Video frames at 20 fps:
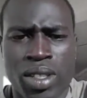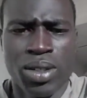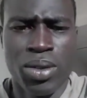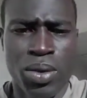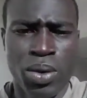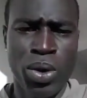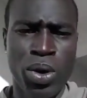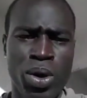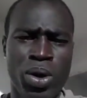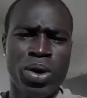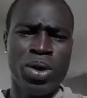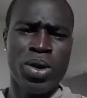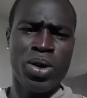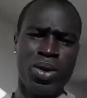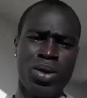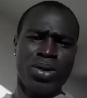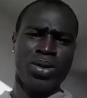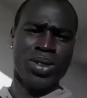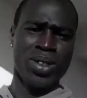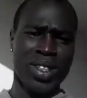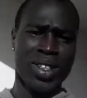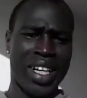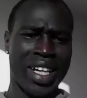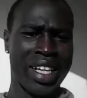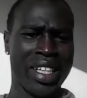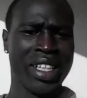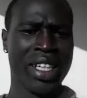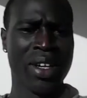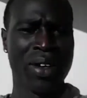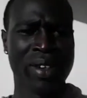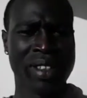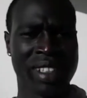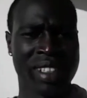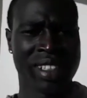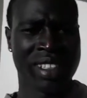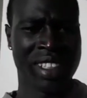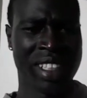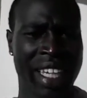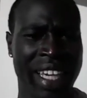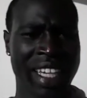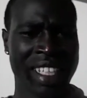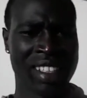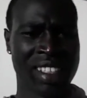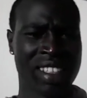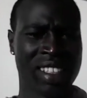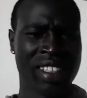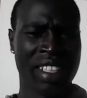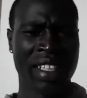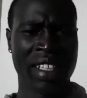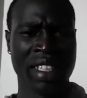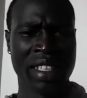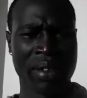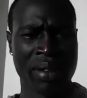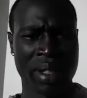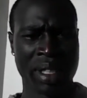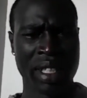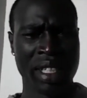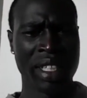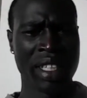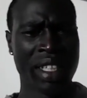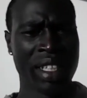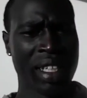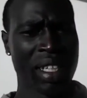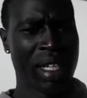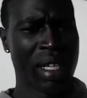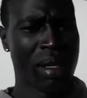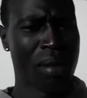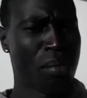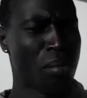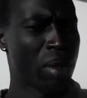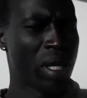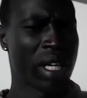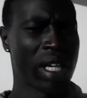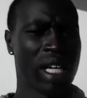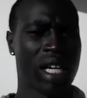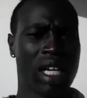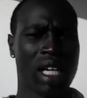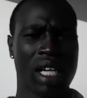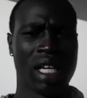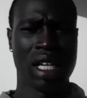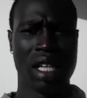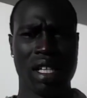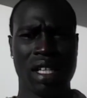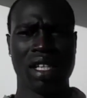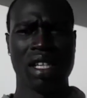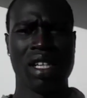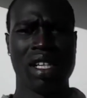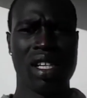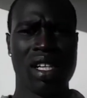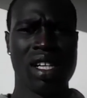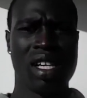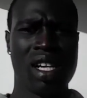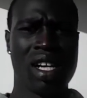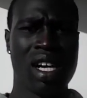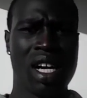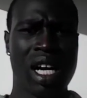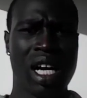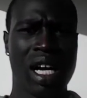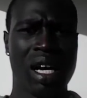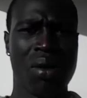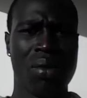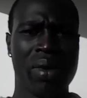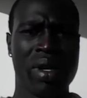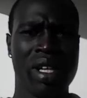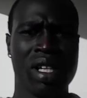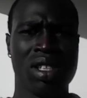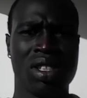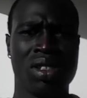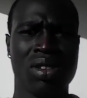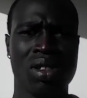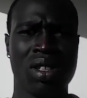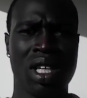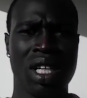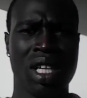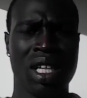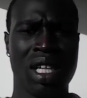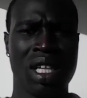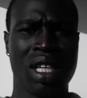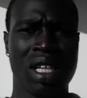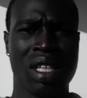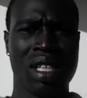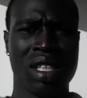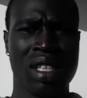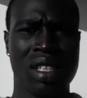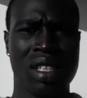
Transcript: Woo! I know it's a change of scenery, but uh, I wanted to, uh,